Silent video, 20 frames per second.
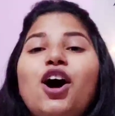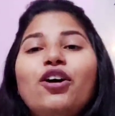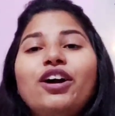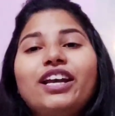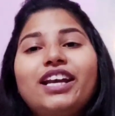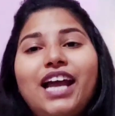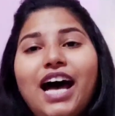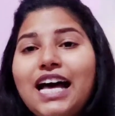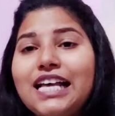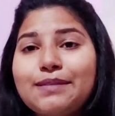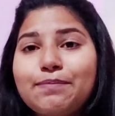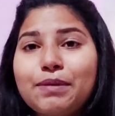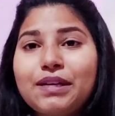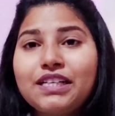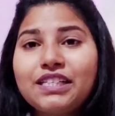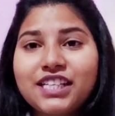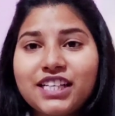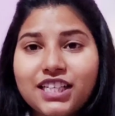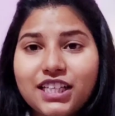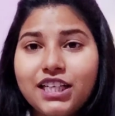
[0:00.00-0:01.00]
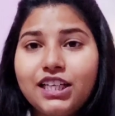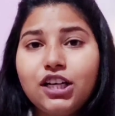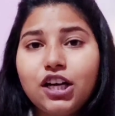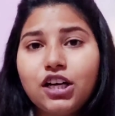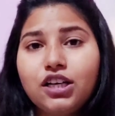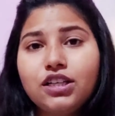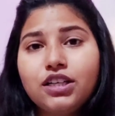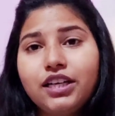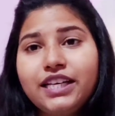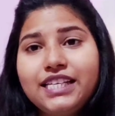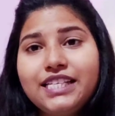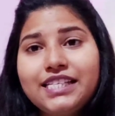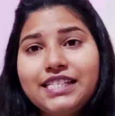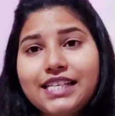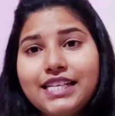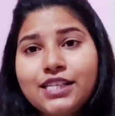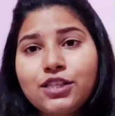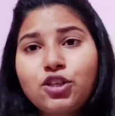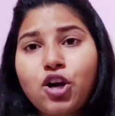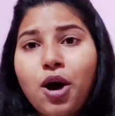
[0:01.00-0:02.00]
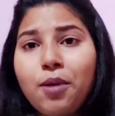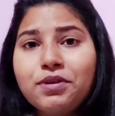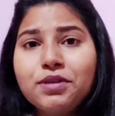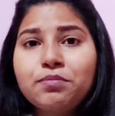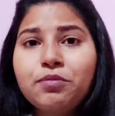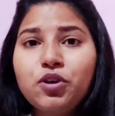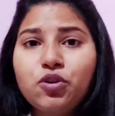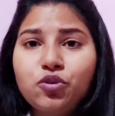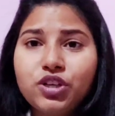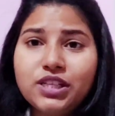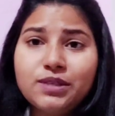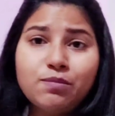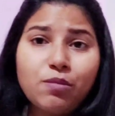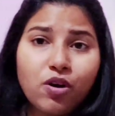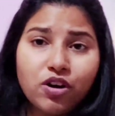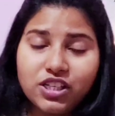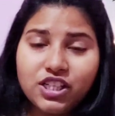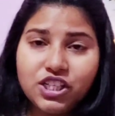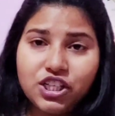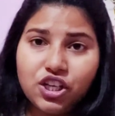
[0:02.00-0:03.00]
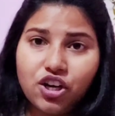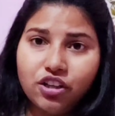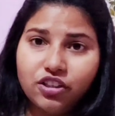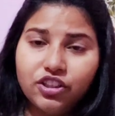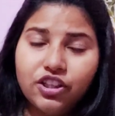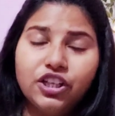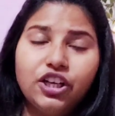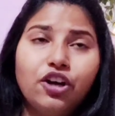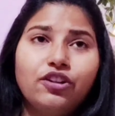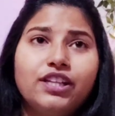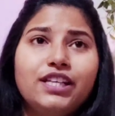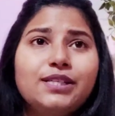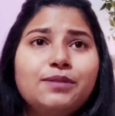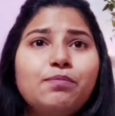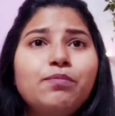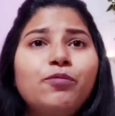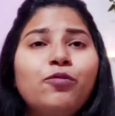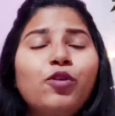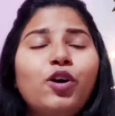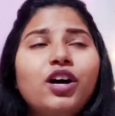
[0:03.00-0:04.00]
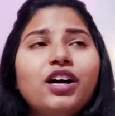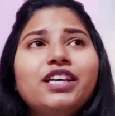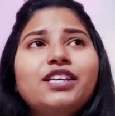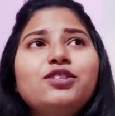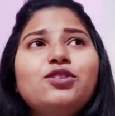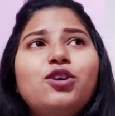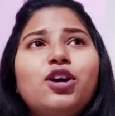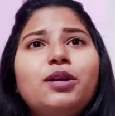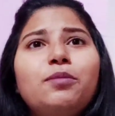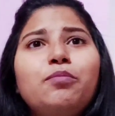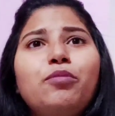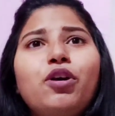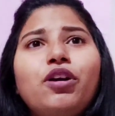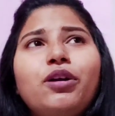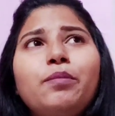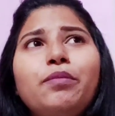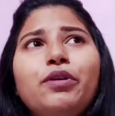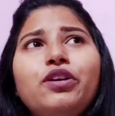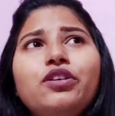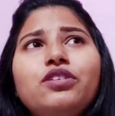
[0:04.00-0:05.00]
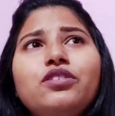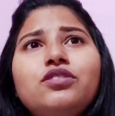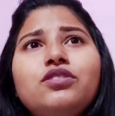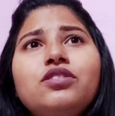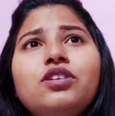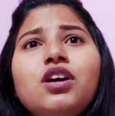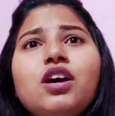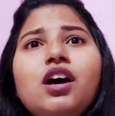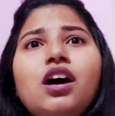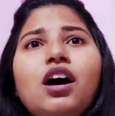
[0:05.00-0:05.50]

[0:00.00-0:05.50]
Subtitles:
Okay, last but certainly not the least is Thomas Malory's Morte D'Arthur. Now, this work is not important because